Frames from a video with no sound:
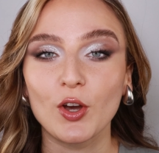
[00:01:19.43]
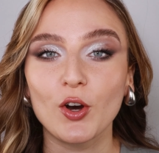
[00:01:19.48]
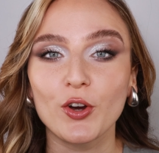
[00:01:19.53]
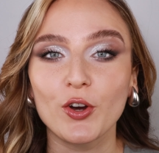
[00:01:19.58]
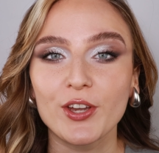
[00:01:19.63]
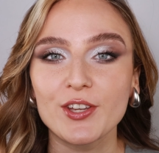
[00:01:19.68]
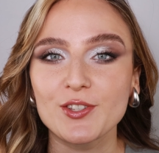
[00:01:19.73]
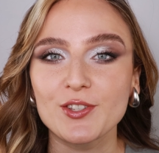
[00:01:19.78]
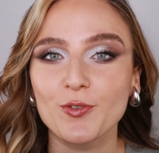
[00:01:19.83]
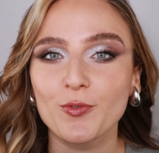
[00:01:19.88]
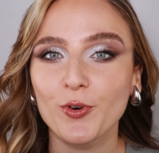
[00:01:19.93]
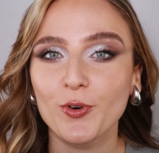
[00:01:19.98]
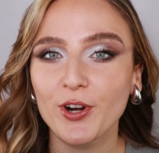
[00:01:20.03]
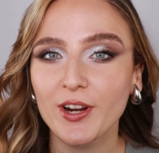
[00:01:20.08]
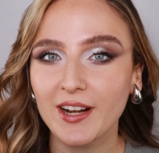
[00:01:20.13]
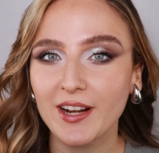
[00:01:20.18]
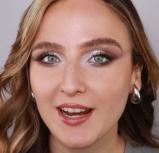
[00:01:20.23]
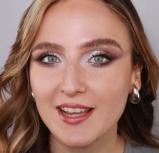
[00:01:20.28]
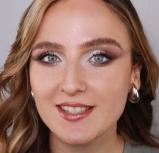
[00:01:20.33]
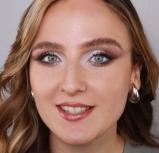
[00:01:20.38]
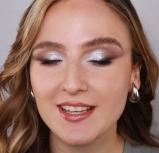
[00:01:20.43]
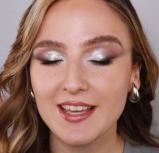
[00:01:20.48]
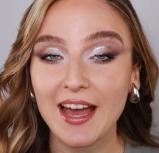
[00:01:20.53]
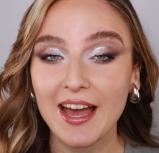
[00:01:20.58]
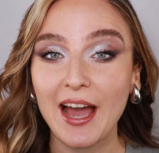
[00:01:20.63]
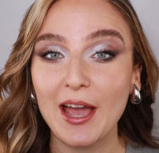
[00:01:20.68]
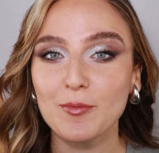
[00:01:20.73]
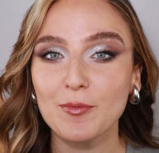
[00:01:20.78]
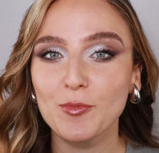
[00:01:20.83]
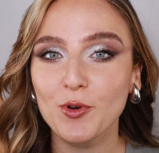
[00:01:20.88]
Okay, so for the classic
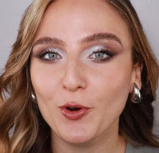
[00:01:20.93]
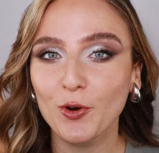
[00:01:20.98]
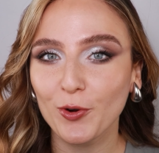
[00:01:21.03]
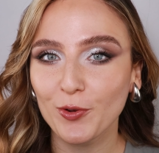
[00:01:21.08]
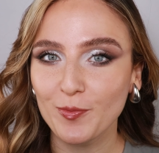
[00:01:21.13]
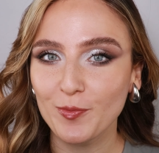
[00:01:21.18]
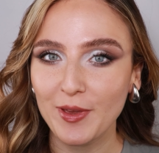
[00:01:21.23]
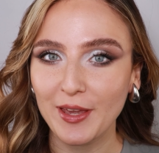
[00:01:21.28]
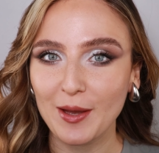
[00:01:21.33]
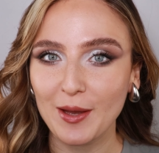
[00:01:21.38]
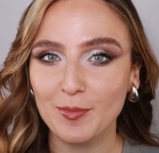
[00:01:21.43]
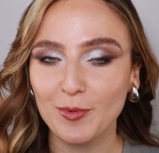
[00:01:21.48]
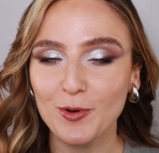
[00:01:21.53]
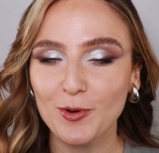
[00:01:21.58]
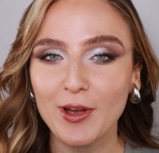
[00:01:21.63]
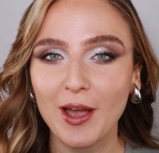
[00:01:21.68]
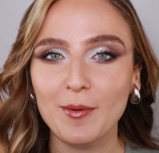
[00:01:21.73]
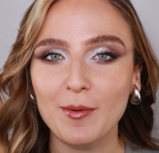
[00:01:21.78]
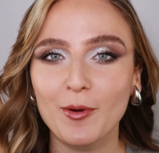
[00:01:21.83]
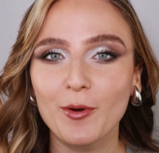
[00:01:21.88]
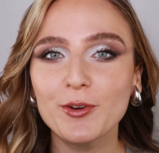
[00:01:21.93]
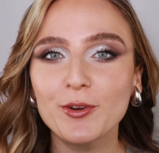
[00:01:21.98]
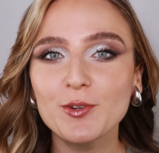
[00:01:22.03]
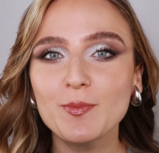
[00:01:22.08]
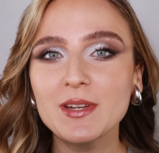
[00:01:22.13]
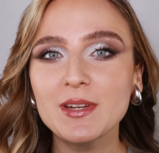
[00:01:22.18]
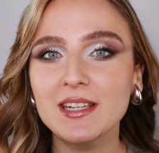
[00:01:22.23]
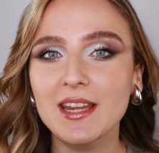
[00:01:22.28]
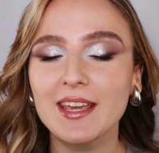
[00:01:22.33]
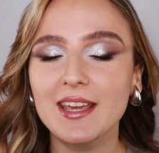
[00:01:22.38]
I'm cold makeup look, I'm going
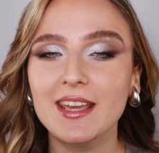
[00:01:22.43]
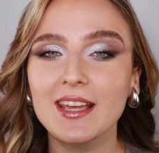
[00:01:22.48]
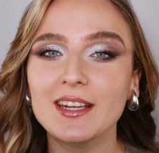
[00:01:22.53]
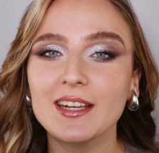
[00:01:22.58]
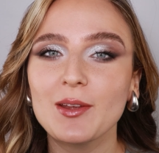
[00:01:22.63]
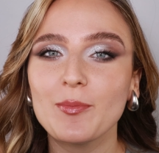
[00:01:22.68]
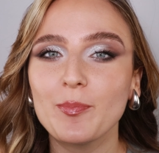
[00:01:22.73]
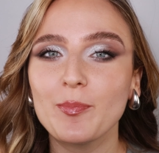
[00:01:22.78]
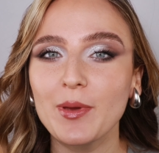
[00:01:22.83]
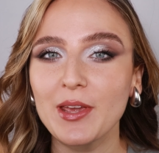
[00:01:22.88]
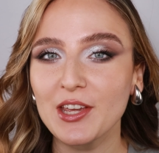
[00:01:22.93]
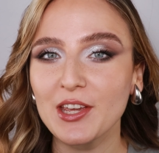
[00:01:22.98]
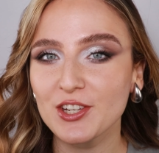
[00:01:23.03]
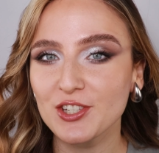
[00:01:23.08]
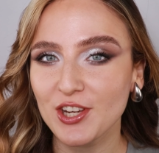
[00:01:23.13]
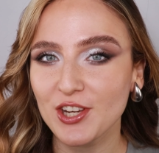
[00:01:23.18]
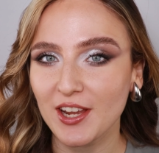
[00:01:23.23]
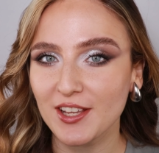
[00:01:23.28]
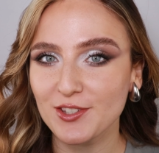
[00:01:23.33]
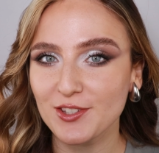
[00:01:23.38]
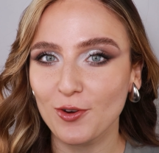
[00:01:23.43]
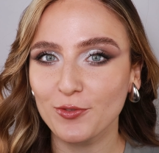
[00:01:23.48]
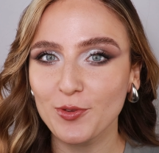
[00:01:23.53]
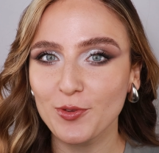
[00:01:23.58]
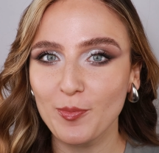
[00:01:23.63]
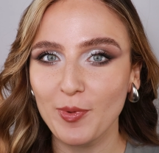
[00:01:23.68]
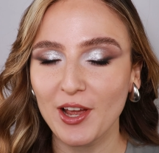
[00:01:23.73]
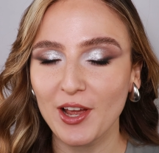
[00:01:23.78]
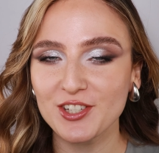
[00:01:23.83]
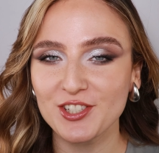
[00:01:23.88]
to be taking the pink shades of
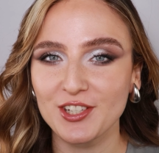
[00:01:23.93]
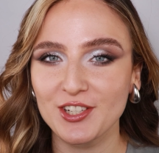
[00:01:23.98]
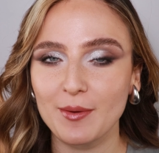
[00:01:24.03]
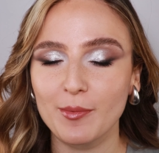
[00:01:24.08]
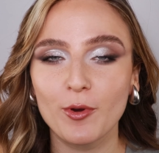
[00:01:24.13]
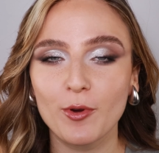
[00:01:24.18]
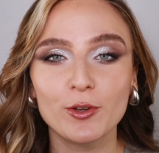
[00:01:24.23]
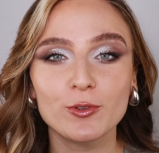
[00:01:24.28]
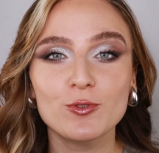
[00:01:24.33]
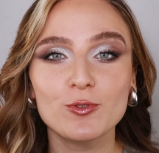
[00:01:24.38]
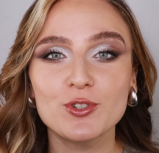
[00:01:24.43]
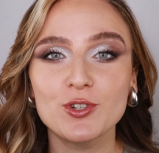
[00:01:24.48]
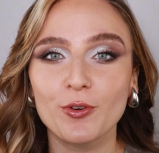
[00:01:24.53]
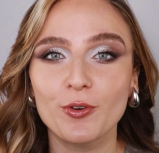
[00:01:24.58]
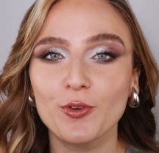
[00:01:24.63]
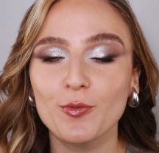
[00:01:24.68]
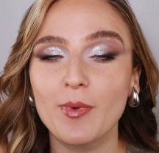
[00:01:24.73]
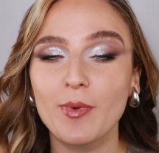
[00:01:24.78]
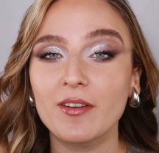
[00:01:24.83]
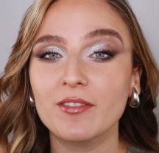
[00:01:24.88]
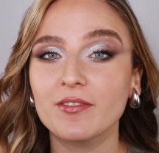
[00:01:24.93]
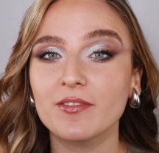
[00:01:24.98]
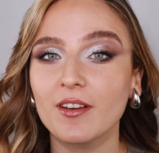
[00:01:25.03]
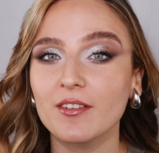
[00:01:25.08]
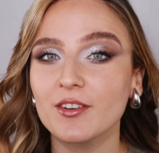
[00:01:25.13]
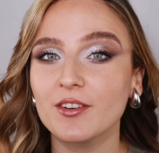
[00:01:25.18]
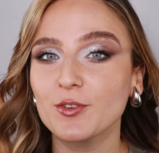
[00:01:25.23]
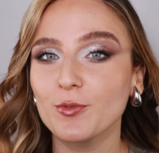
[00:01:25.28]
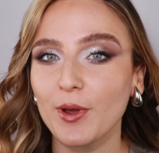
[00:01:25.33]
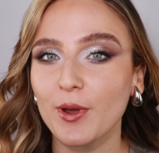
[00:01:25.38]
the blush and I'm going to show you my
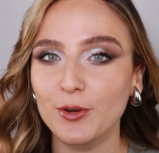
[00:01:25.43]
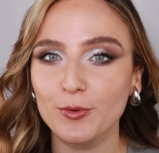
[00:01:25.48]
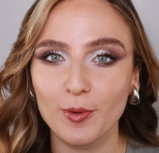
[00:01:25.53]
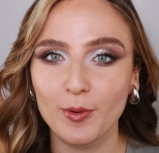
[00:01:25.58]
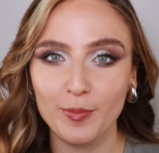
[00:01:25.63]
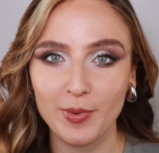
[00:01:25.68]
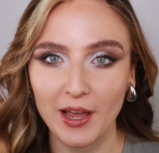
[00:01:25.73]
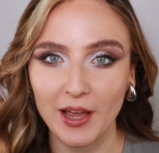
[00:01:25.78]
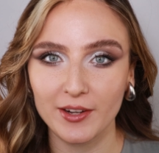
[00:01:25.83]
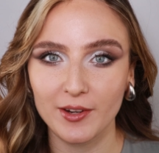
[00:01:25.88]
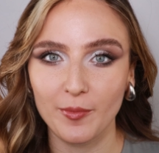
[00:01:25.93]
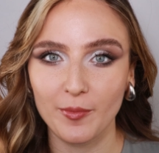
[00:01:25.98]
favorite way to apply